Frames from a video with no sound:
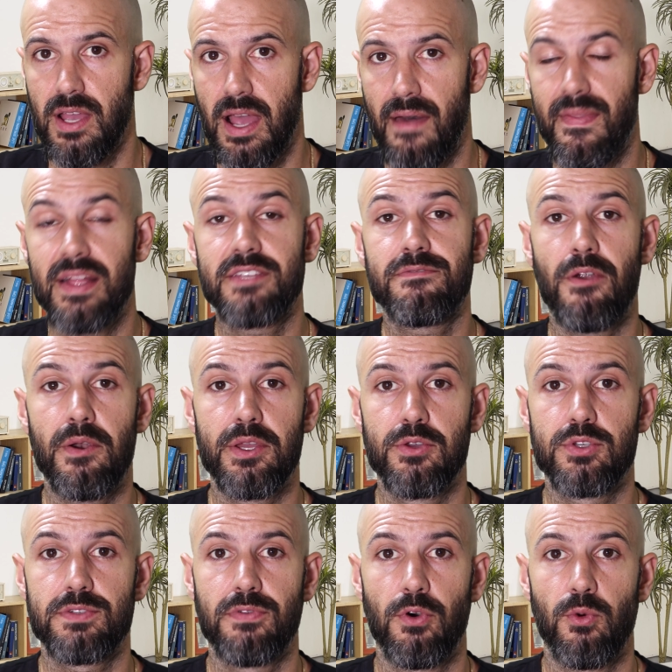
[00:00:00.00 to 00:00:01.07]
And that's very
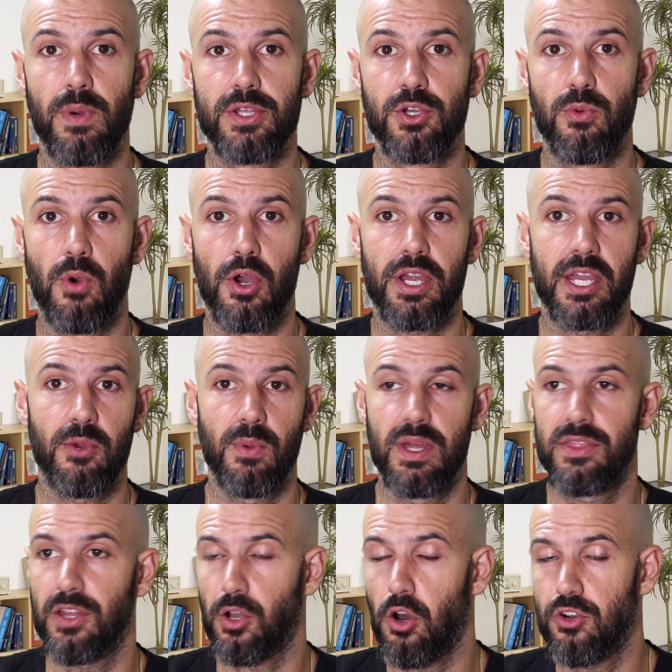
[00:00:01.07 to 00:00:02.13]
useful when you're working
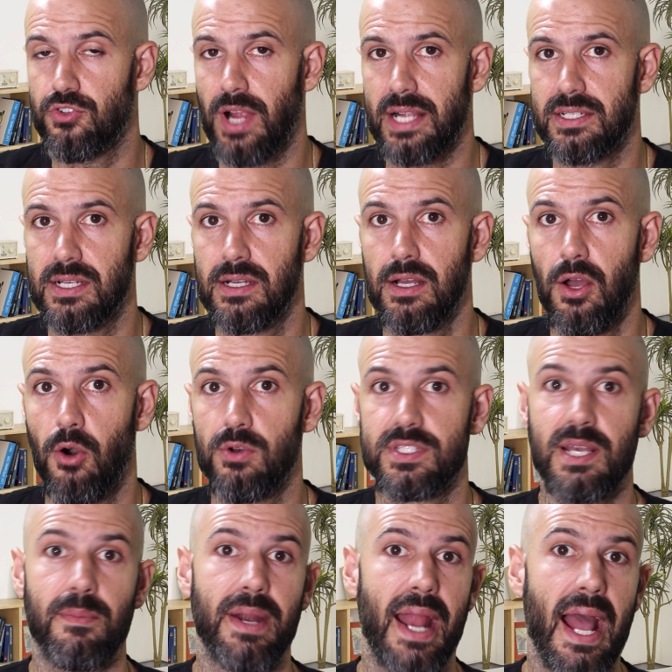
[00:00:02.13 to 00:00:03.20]
with a contractor or
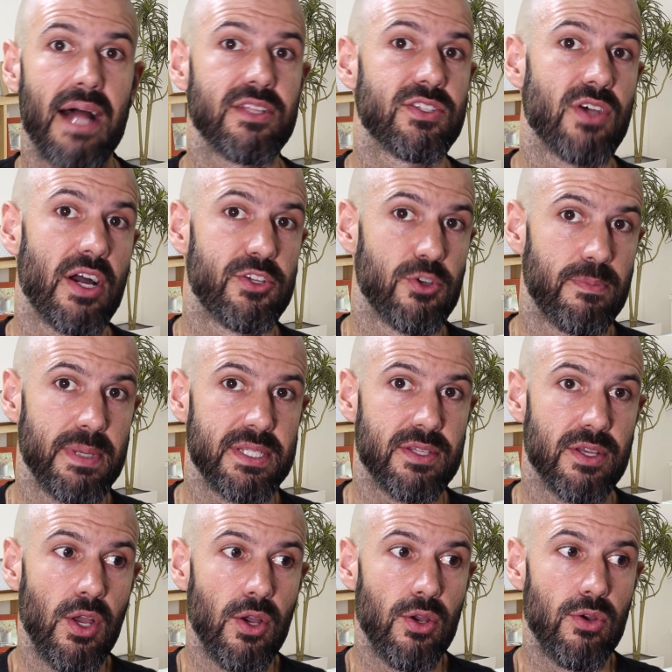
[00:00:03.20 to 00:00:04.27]
someone outside your
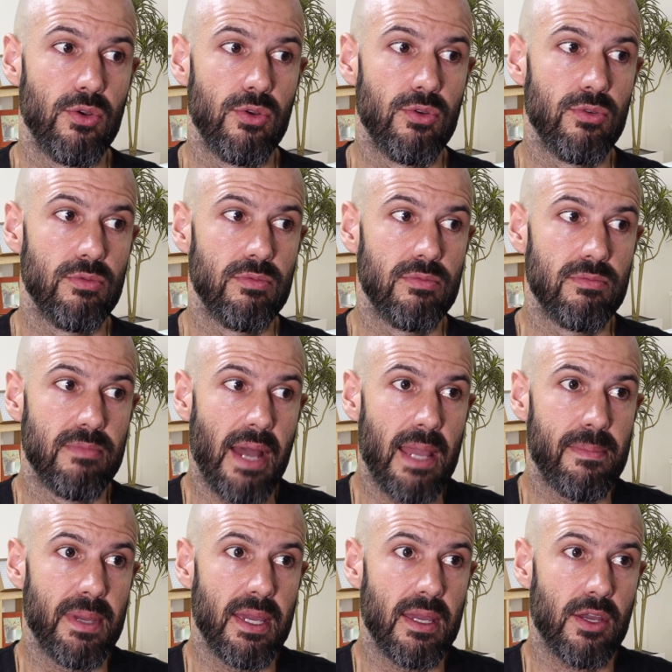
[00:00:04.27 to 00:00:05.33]
business who may
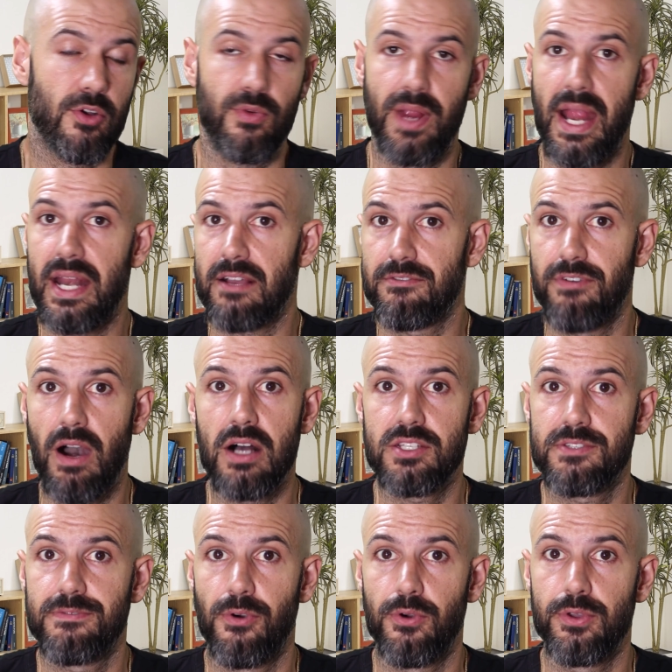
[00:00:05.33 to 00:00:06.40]
be creating files
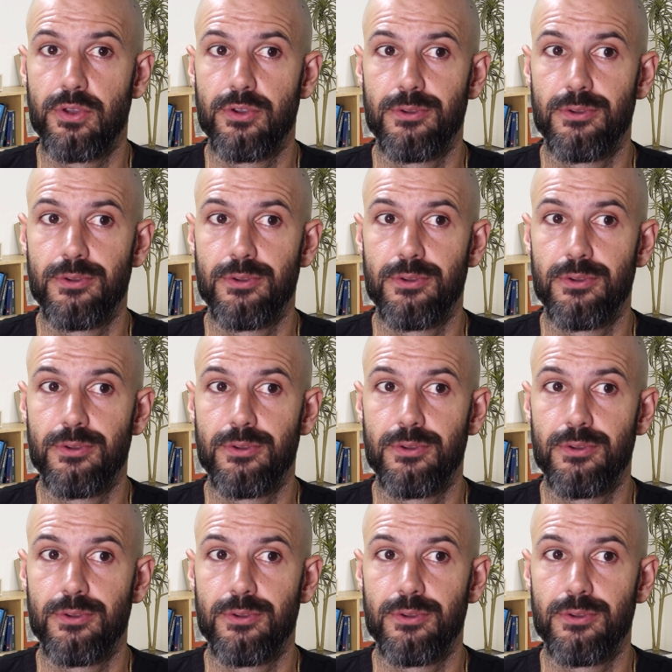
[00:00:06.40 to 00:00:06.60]
for you,